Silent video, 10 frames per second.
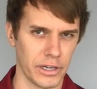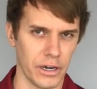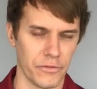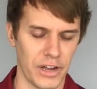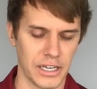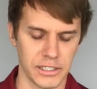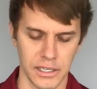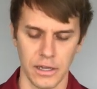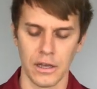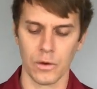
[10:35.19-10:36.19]
gear effects
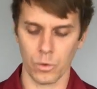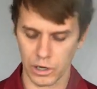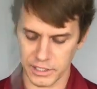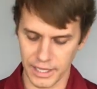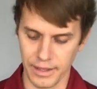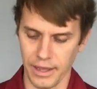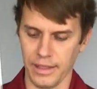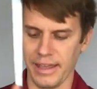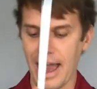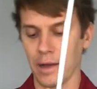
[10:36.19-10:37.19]
works. And
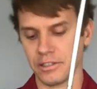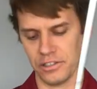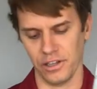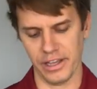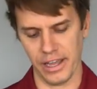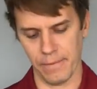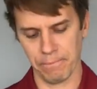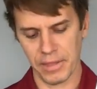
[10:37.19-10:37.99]
the actually,